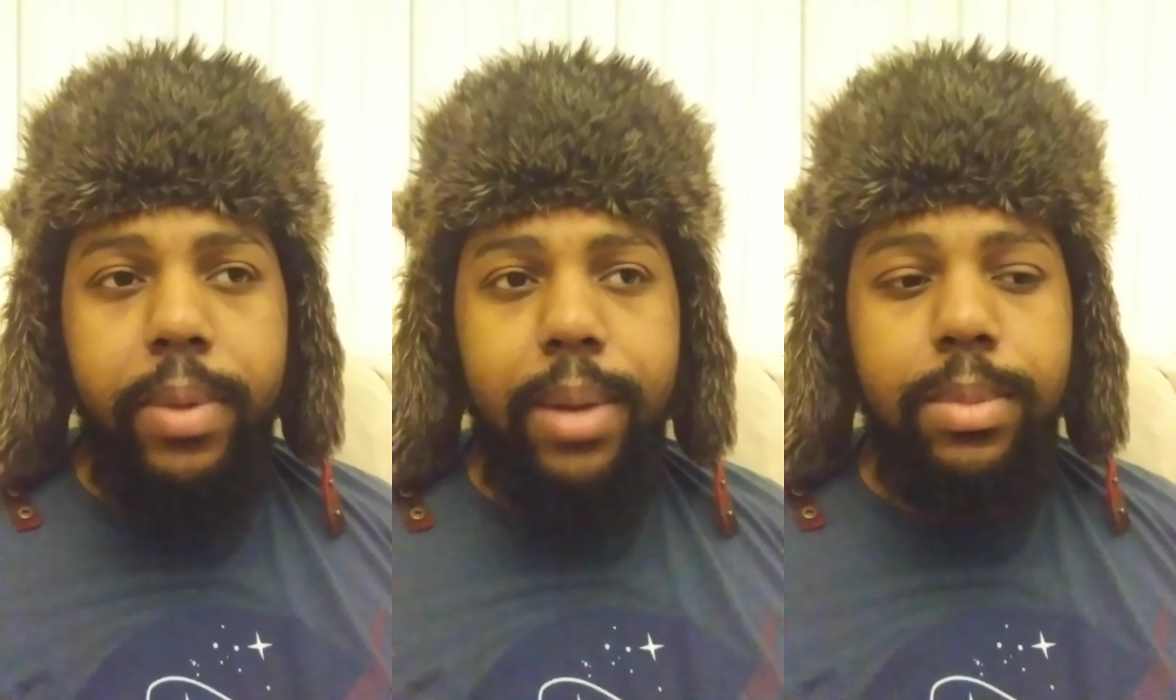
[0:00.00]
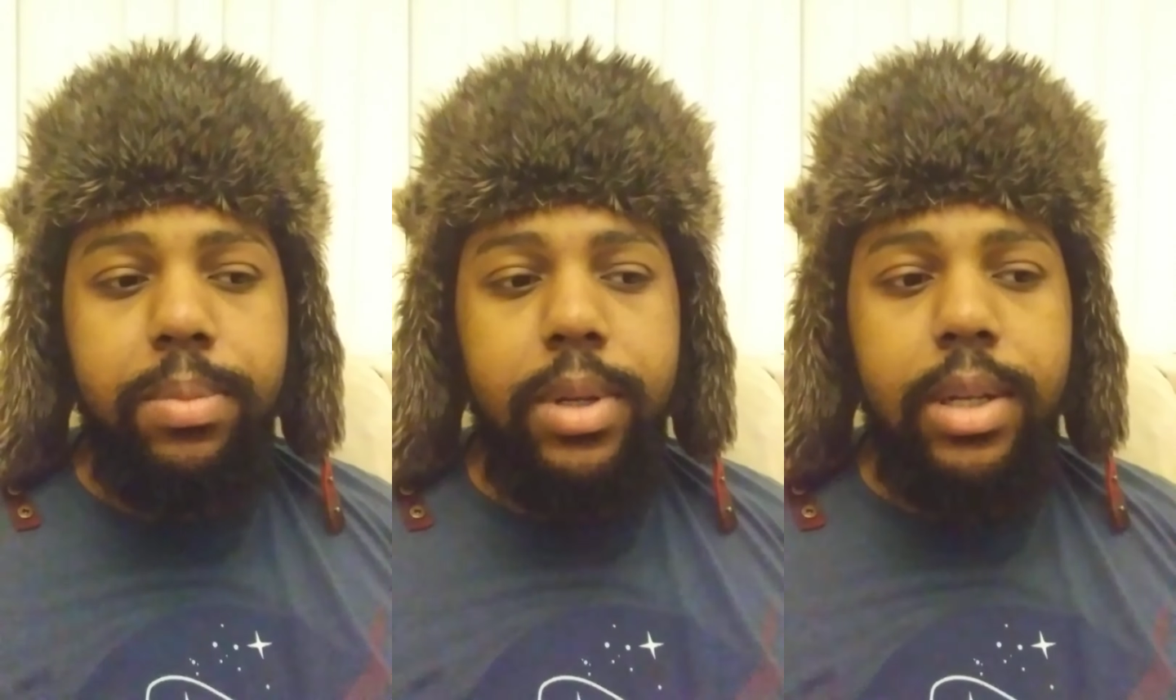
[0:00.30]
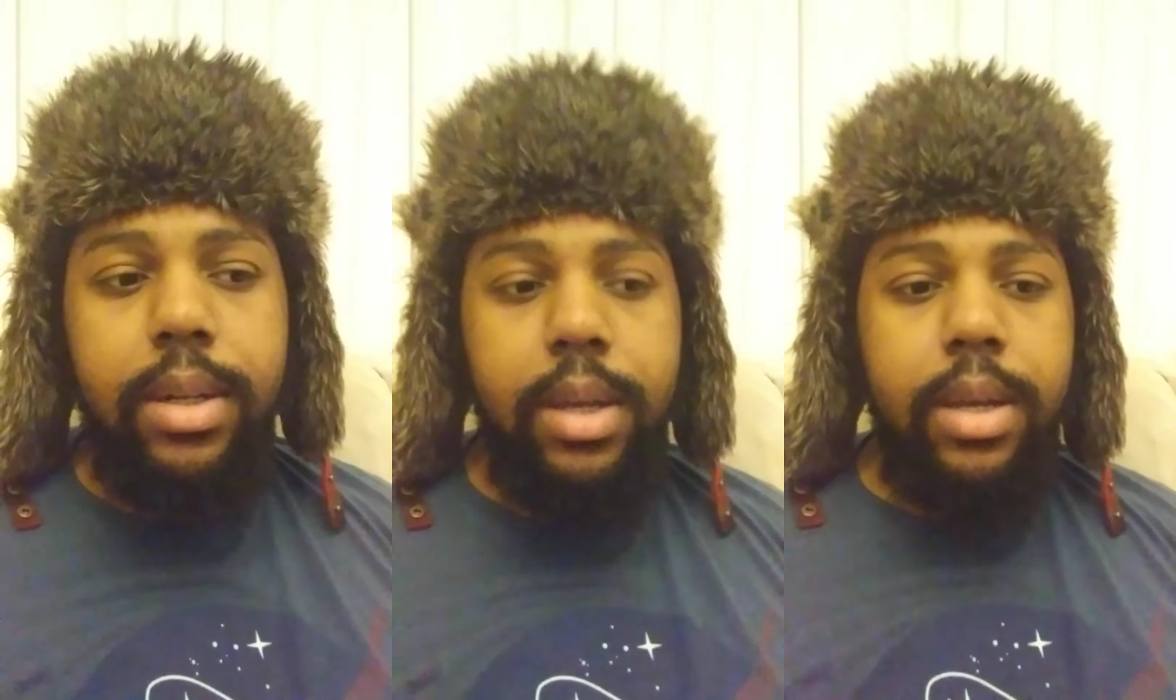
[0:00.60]
but I'm gonna put
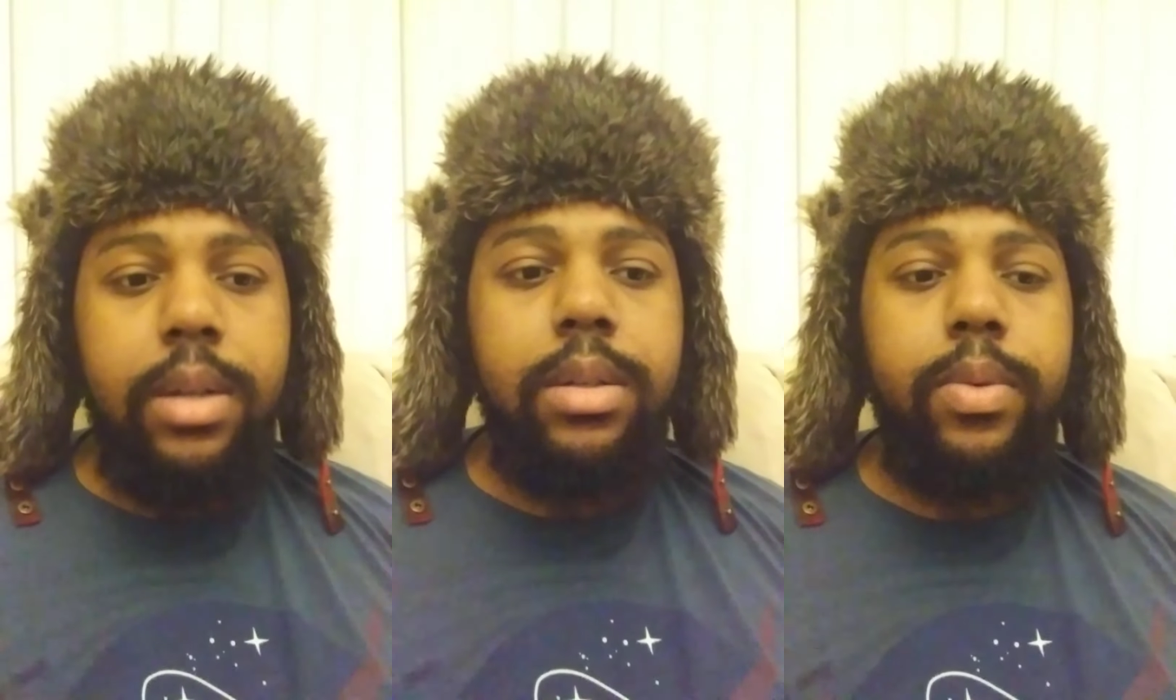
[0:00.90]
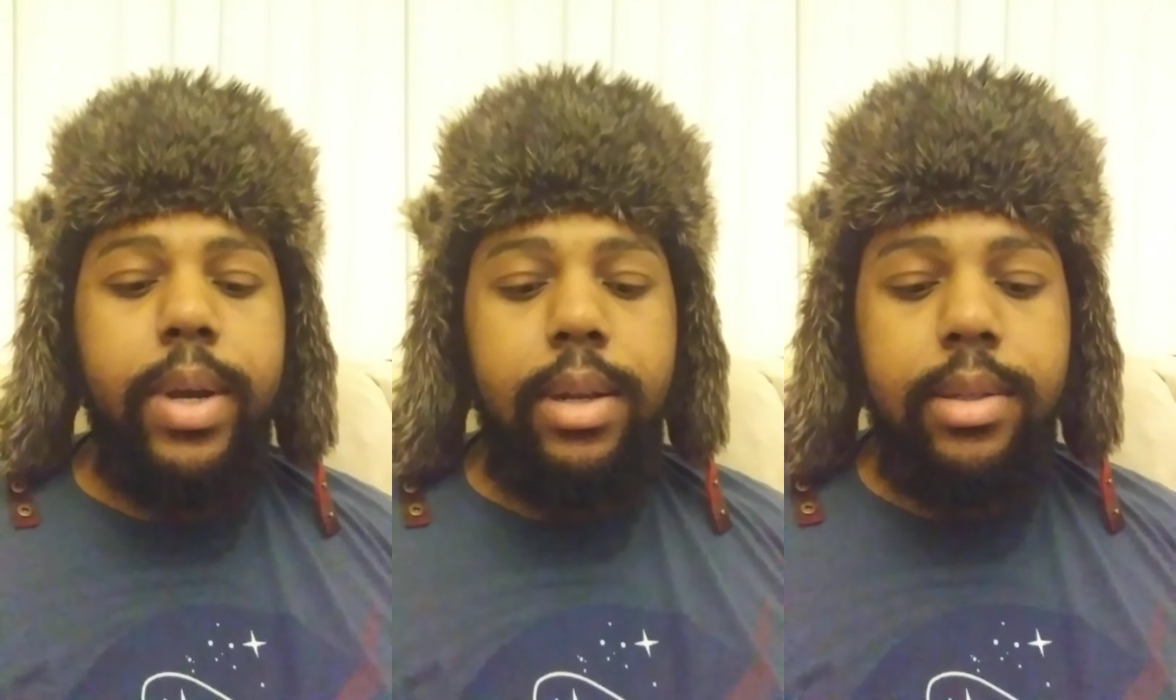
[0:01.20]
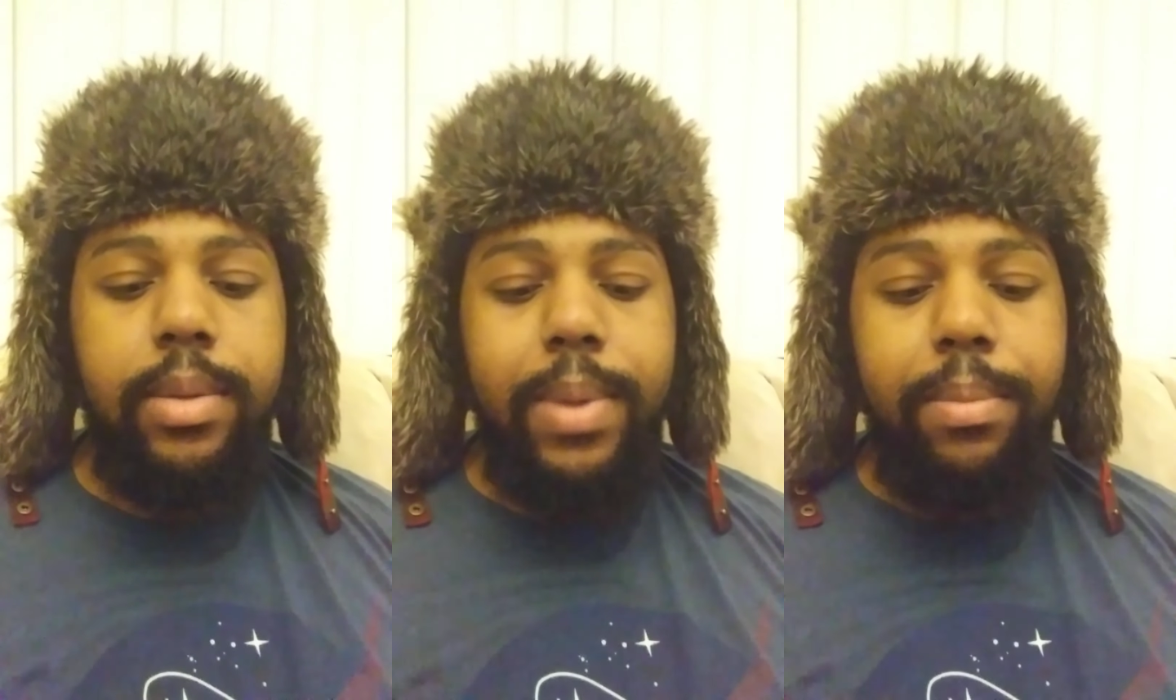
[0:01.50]
it directly
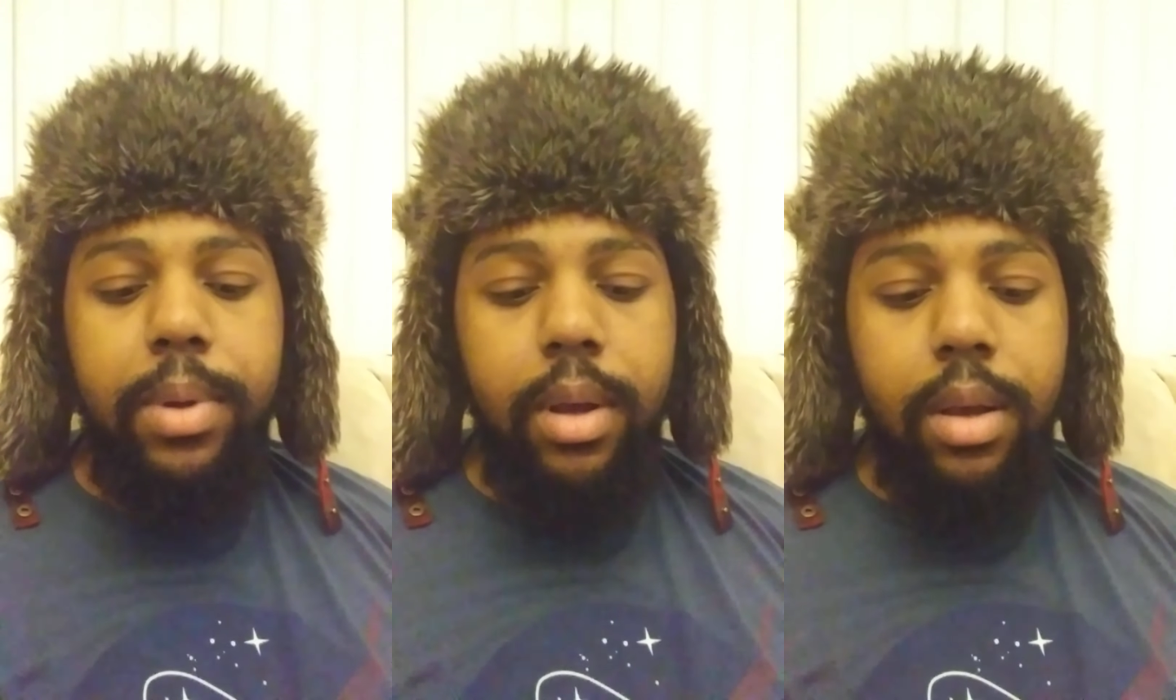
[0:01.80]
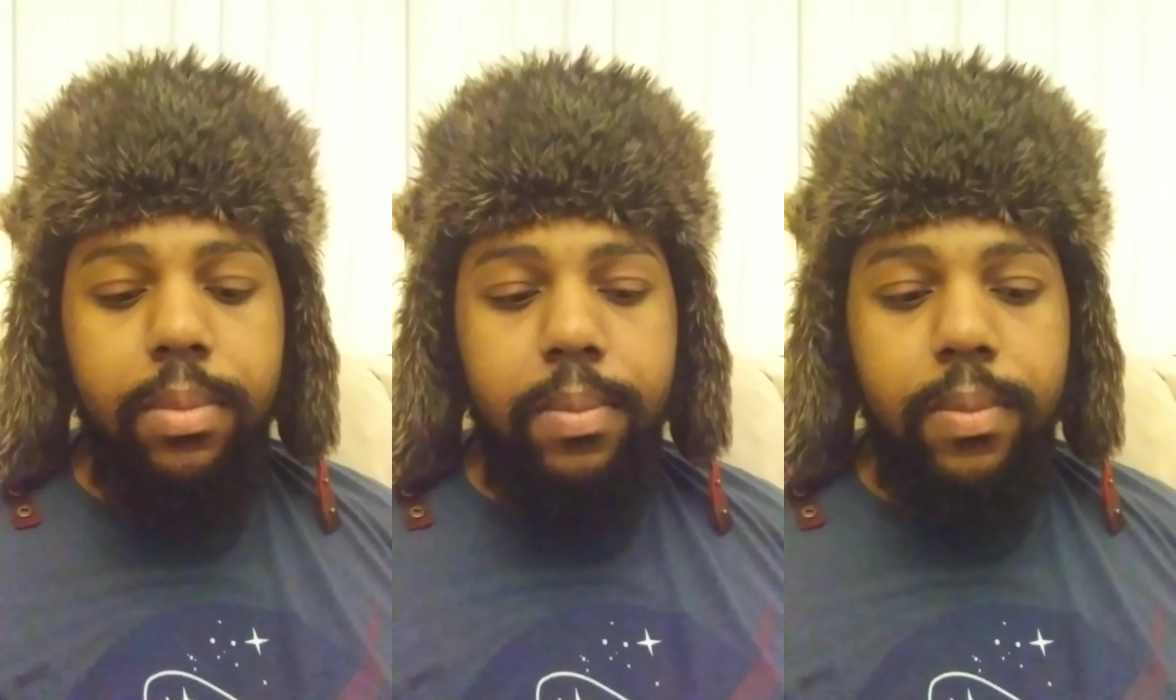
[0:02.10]
to my book,